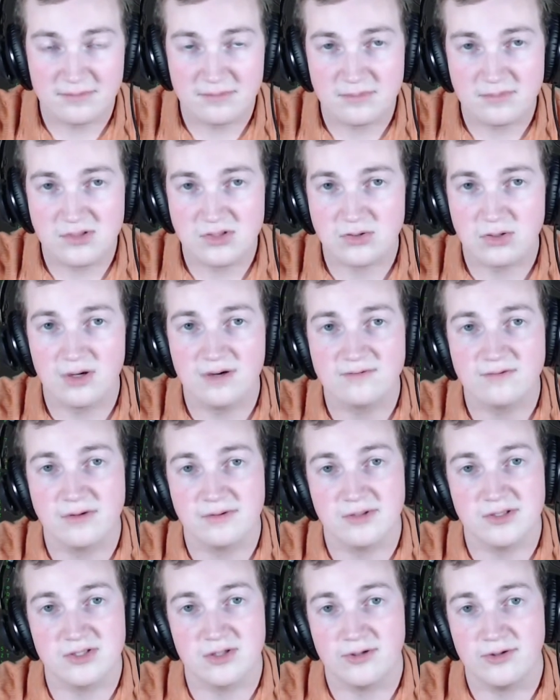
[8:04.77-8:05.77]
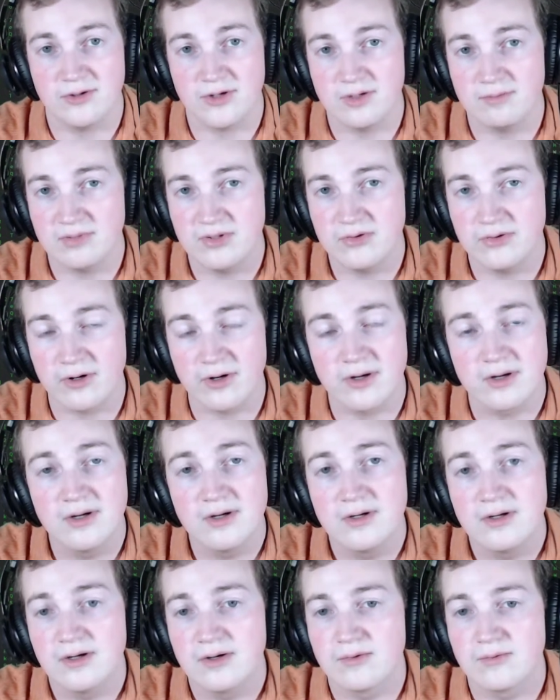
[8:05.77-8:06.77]
software that's on your computer,
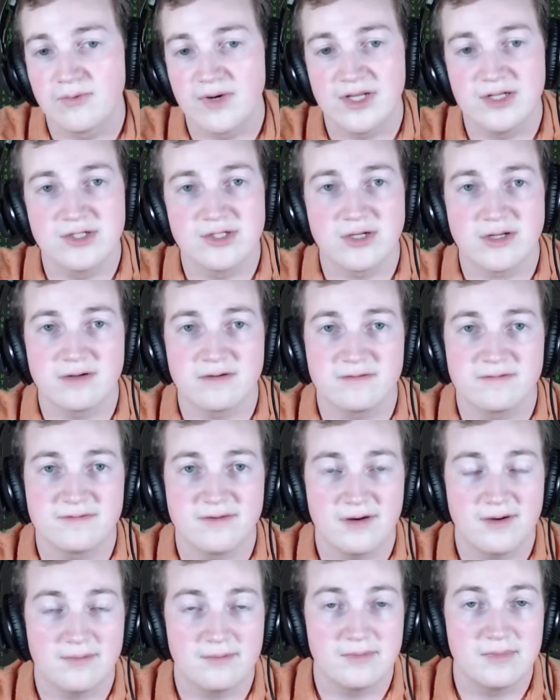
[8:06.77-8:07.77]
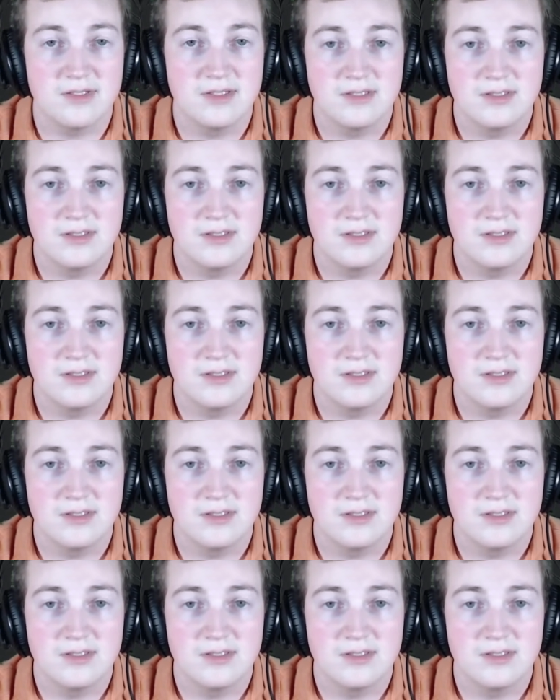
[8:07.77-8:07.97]
ranging from